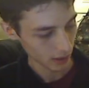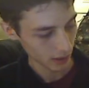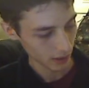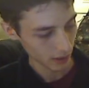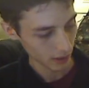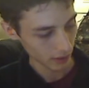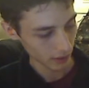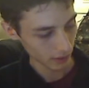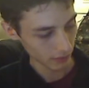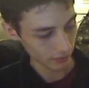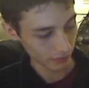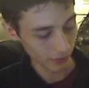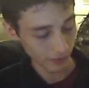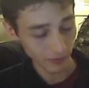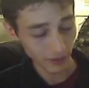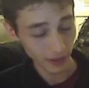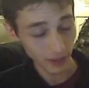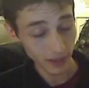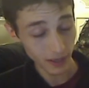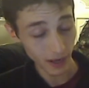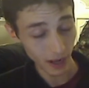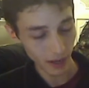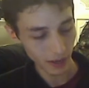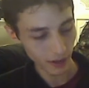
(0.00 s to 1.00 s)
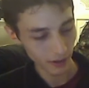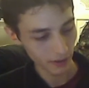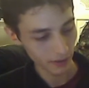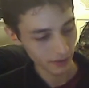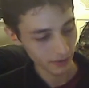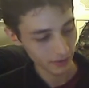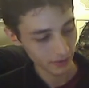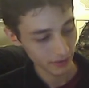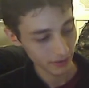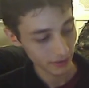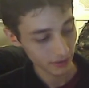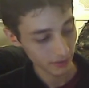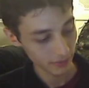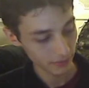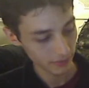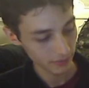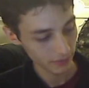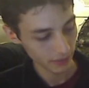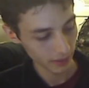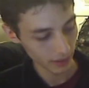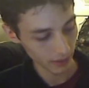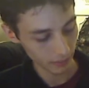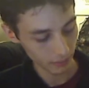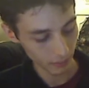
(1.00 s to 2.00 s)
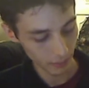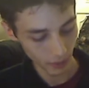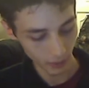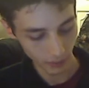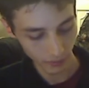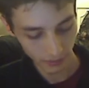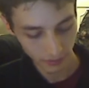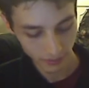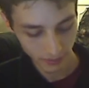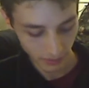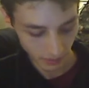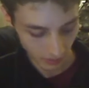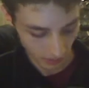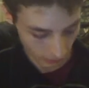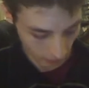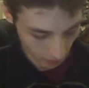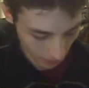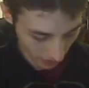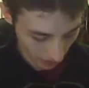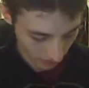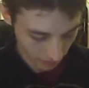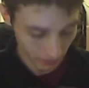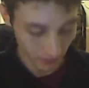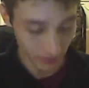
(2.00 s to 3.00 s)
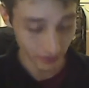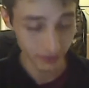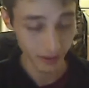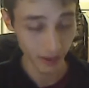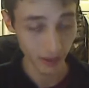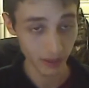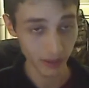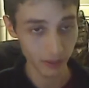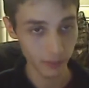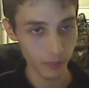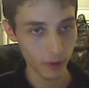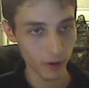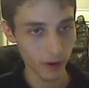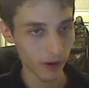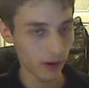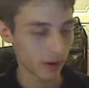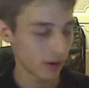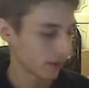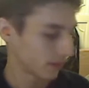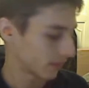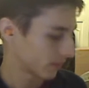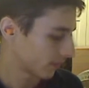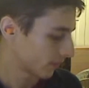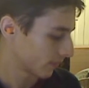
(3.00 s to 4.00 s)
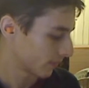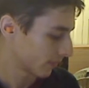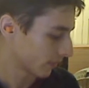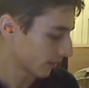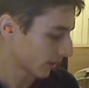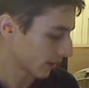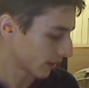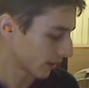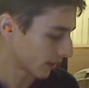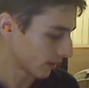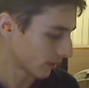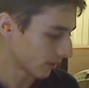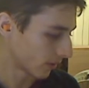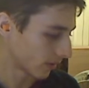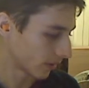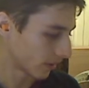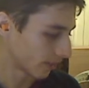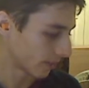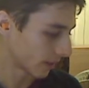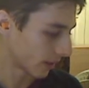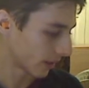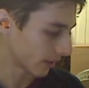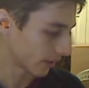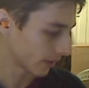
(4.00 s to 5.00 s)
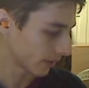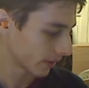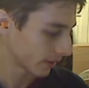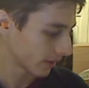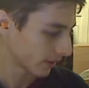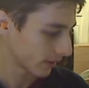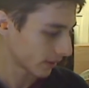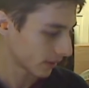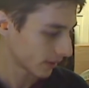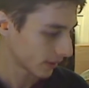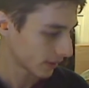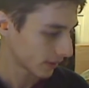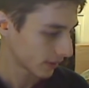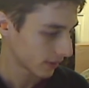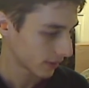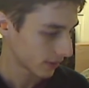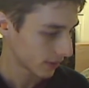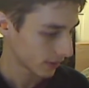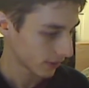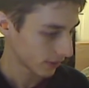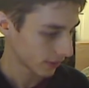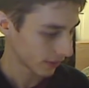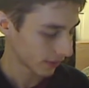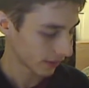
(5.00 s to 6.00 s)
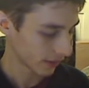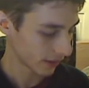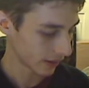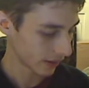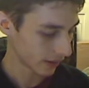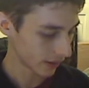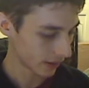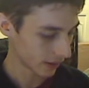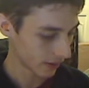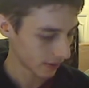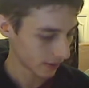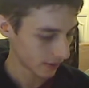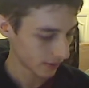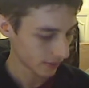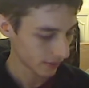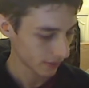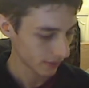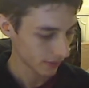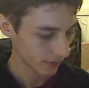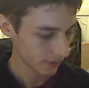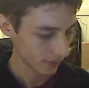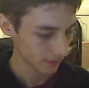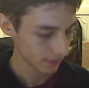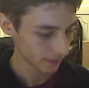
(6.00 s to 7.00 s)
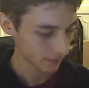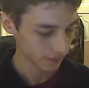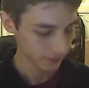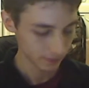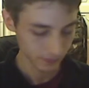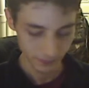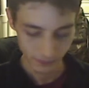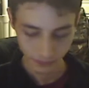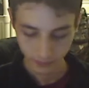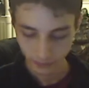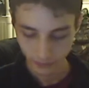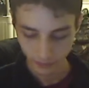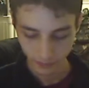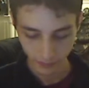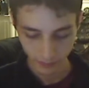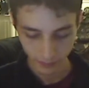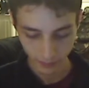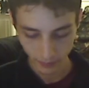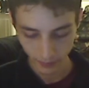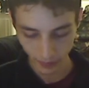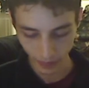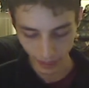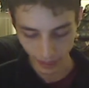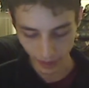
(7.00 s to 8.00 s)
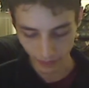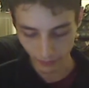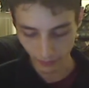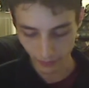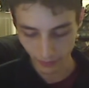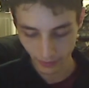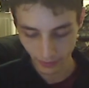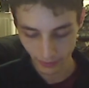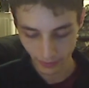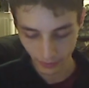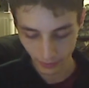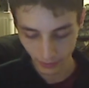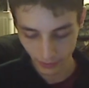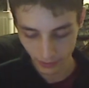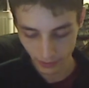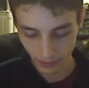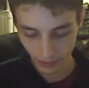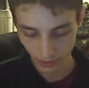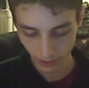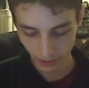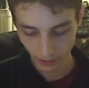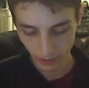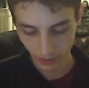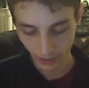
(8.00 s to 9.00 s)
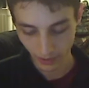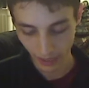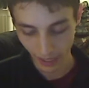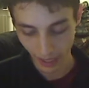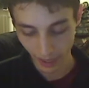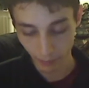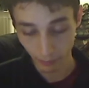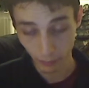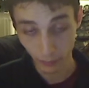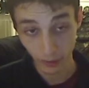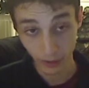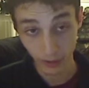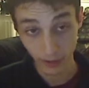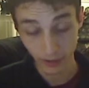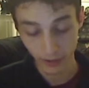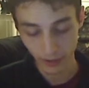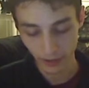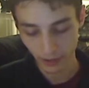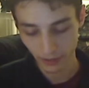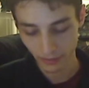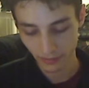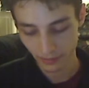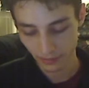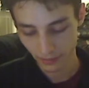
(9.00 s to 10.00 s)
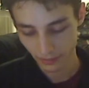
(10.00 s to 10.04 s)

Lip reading: $15 at most, or possibly slightly more, had I known about their lack of articulation in ample areas.